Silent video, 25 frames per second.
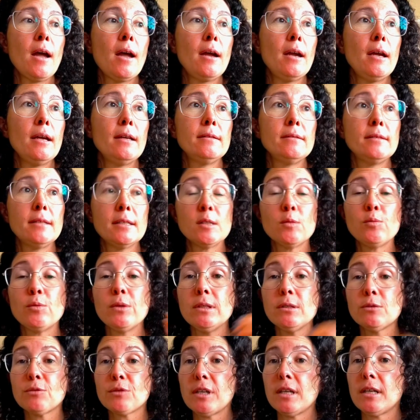and this will
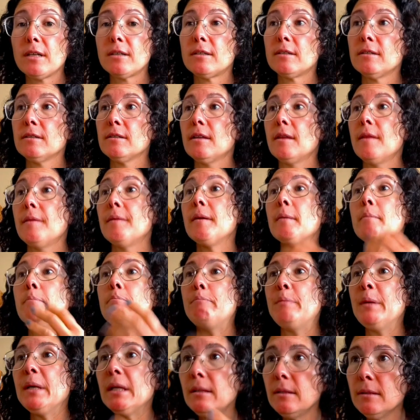trigger the
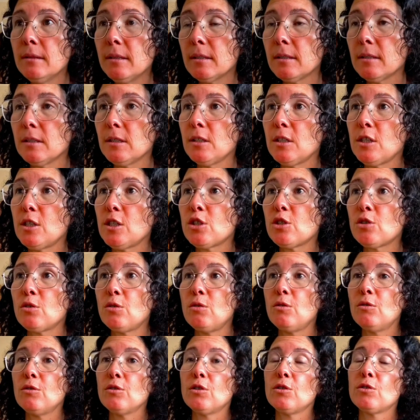build.
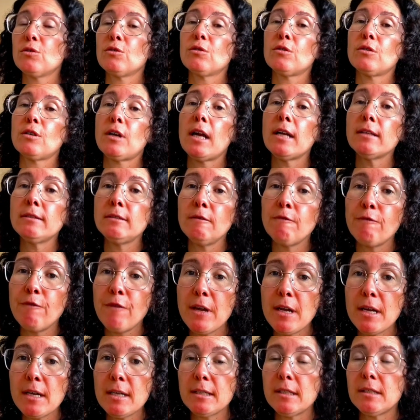So your
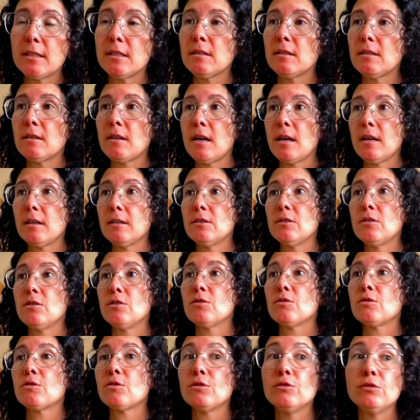artifacts and
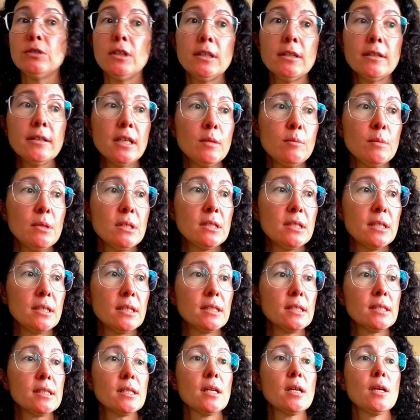your container
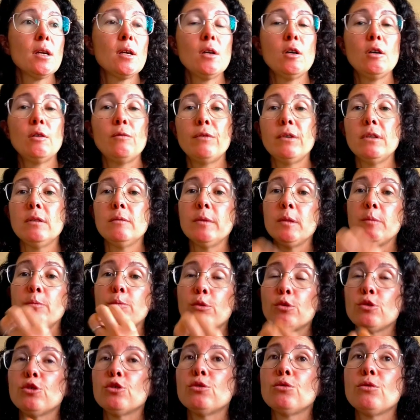images
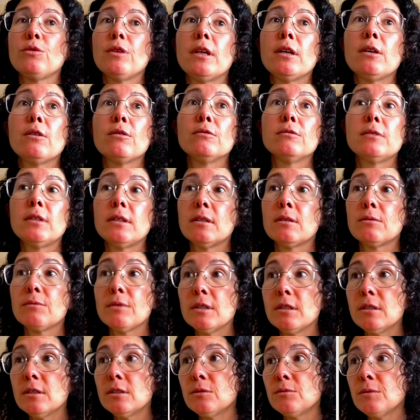will be pushed to the
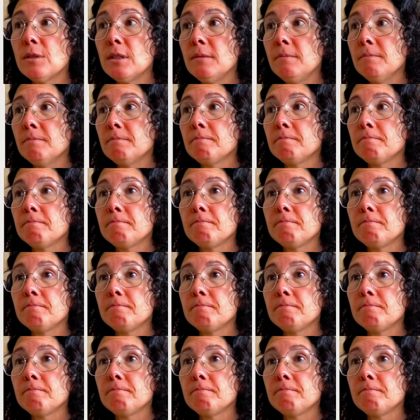container registry,